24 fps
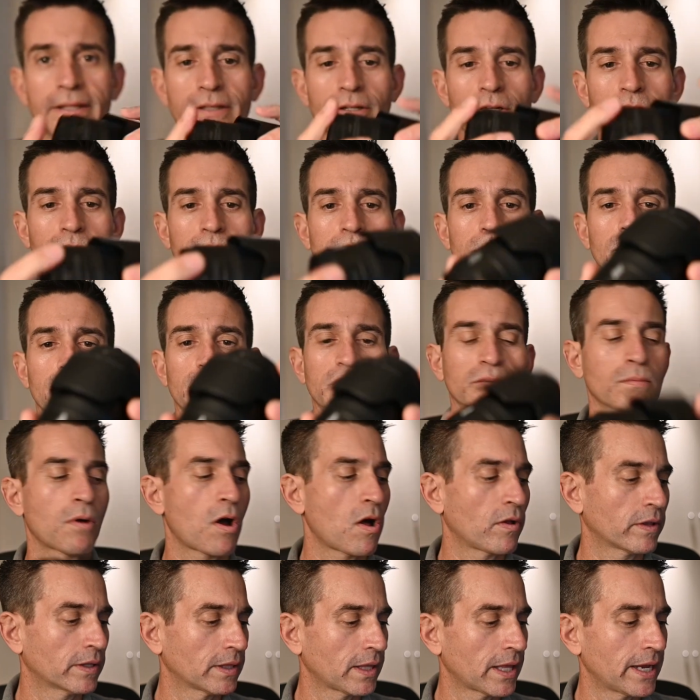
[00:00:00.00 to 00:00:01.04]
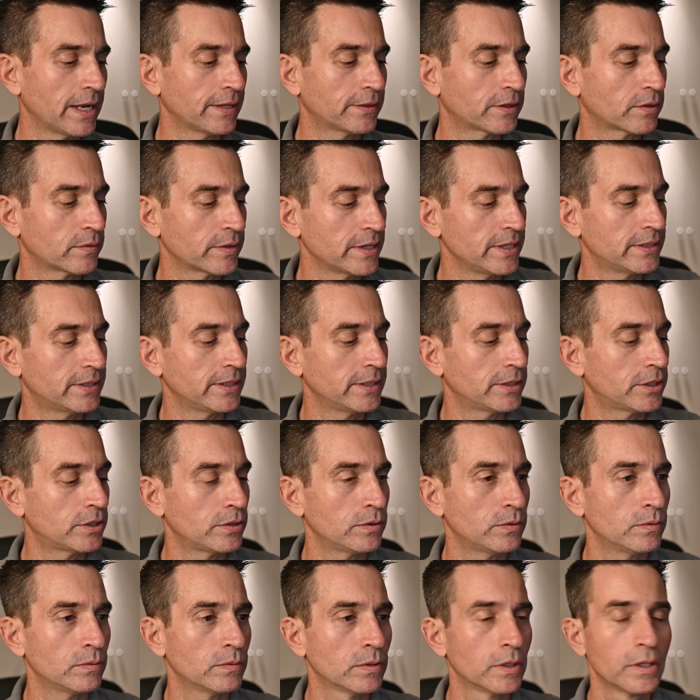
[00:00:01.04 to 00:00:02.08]
They're small and light. They're easy
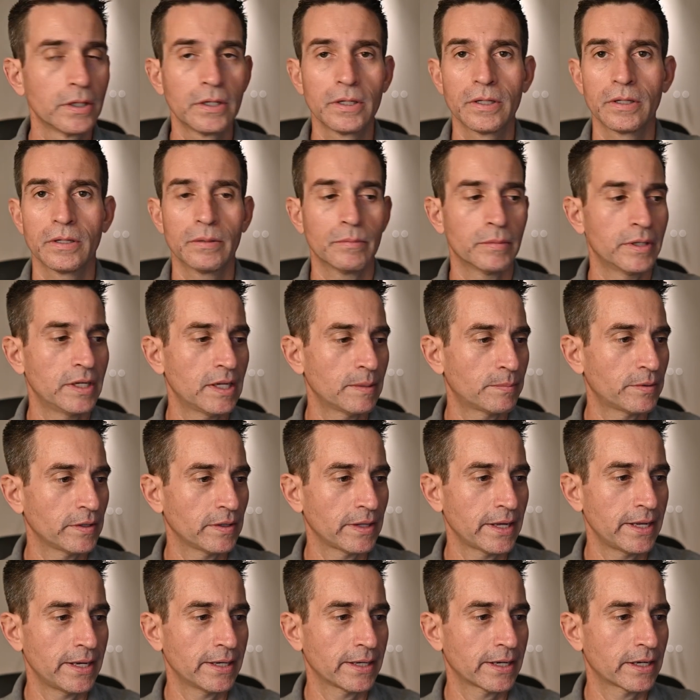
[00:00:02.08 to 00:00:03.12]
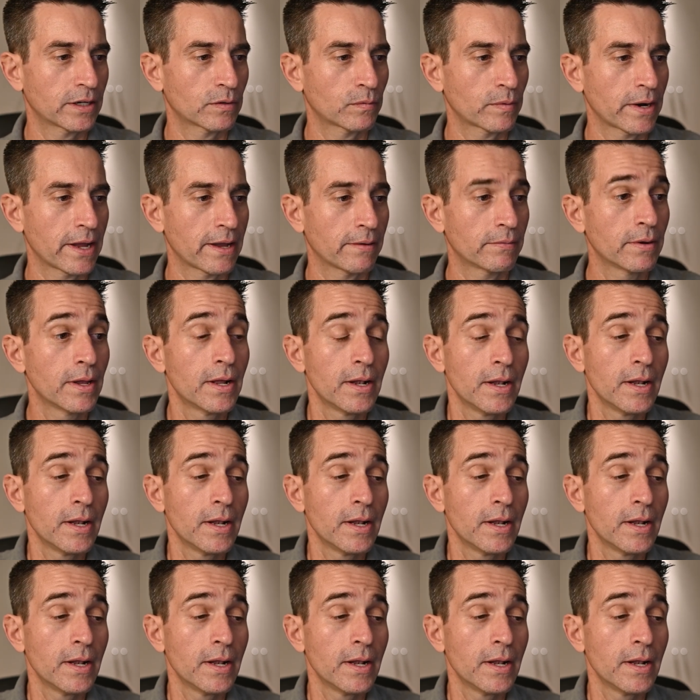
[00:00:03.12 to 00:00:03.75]
to manipulate and get around.